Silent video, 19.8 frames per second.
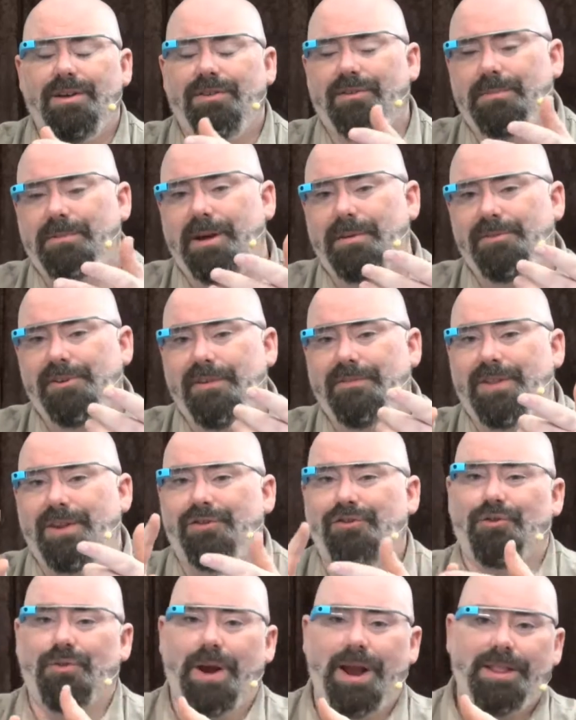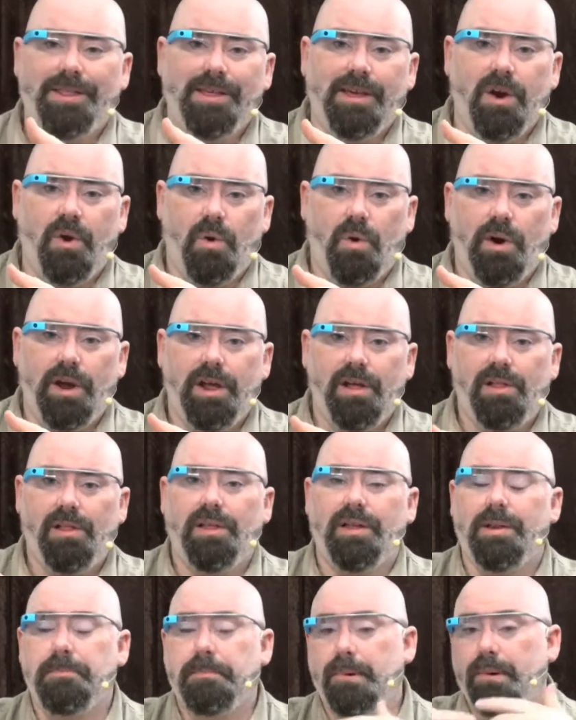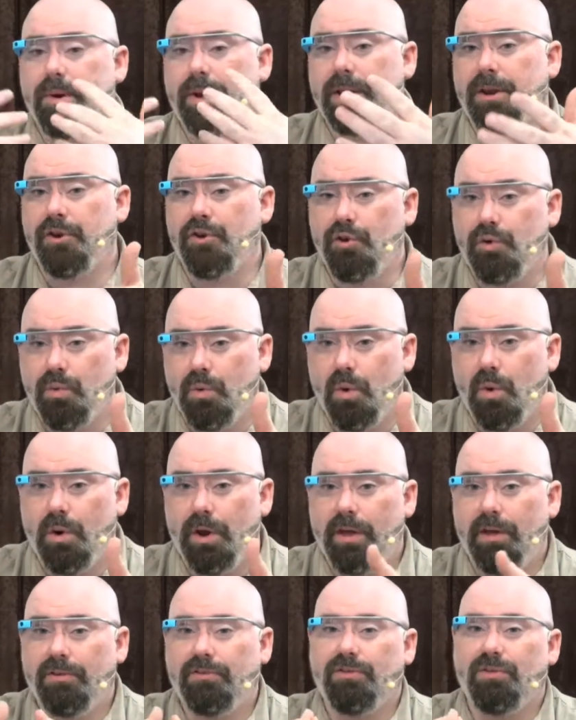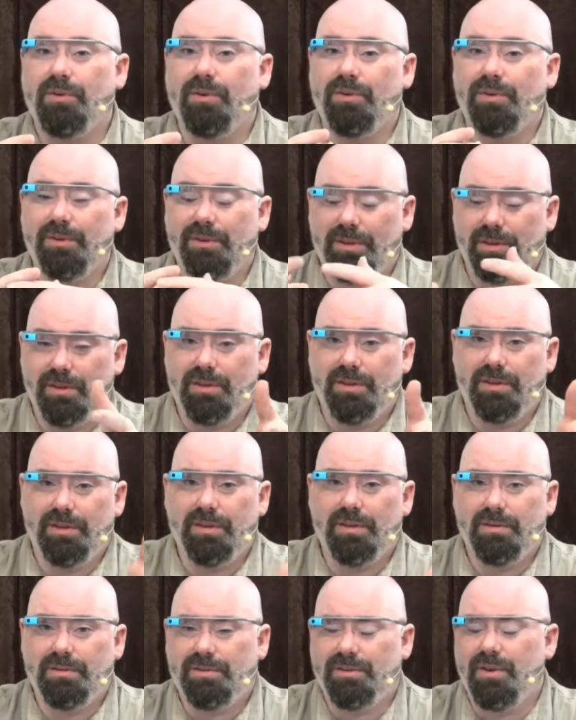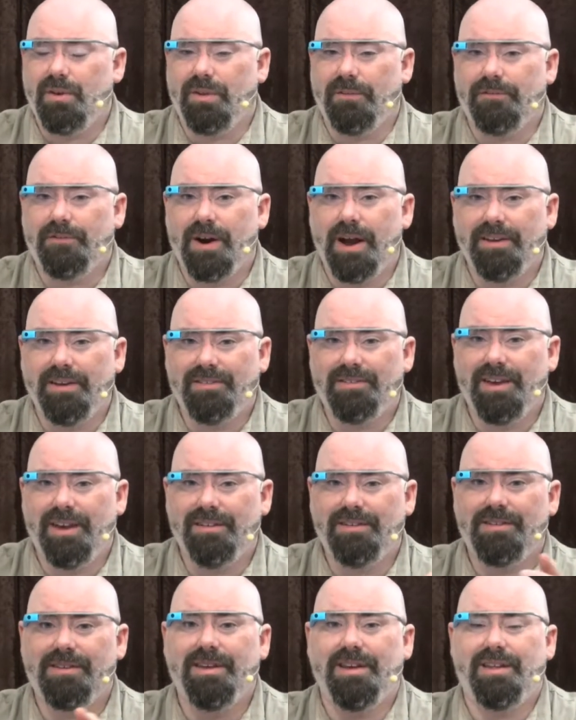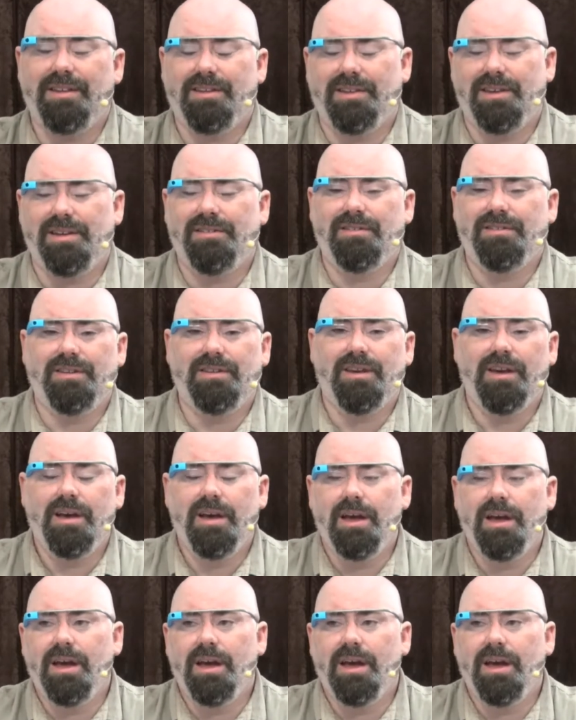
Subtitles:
Sometimes you have to drain the oil and put in new oil so the fries taste decent.